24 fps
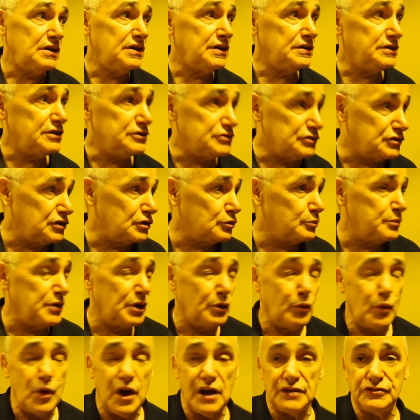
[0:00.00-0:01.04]
He needs a little bit
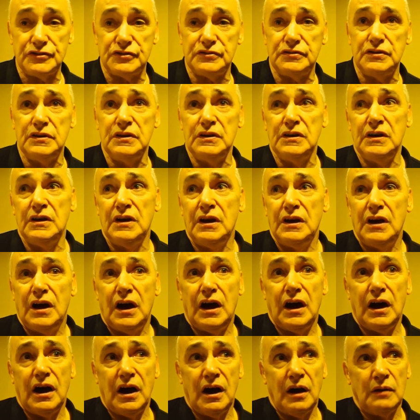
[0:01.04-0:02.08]
of rest.
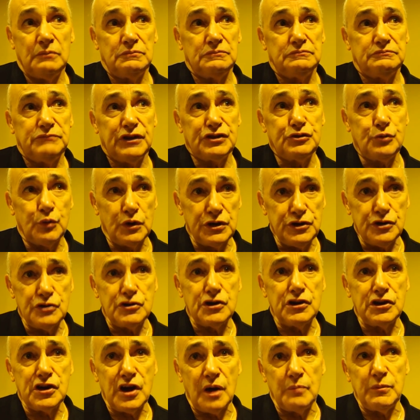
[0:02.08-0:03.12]
But when you
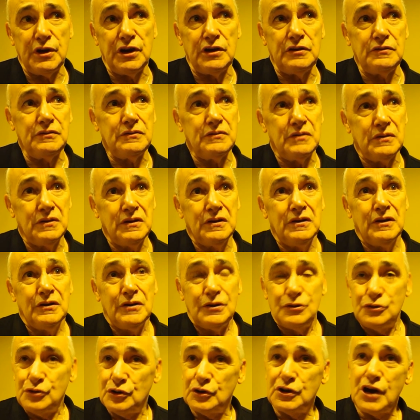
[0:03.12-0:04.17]
can come in
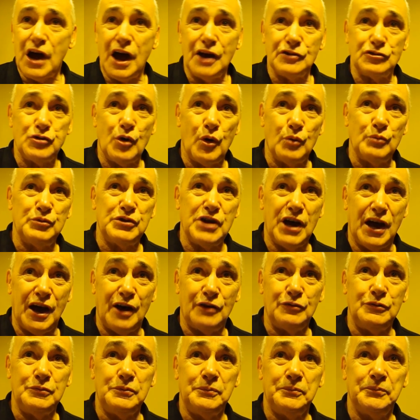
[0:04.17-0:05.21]
to a guy's
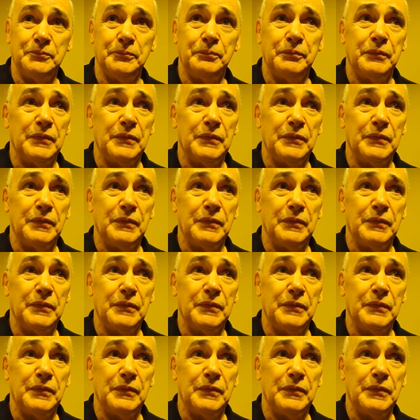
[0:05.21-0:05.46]
hometown